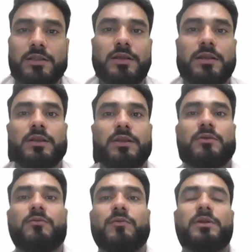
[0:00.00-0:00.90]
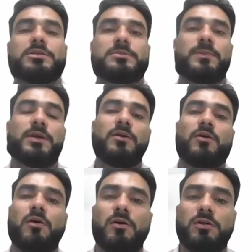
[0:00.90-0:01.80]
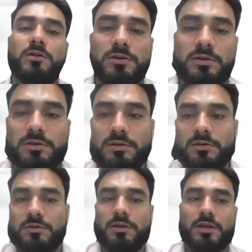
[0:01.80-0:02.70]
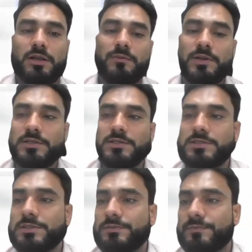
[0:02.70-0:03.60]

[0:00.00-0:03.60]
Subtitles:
then it will display all the levels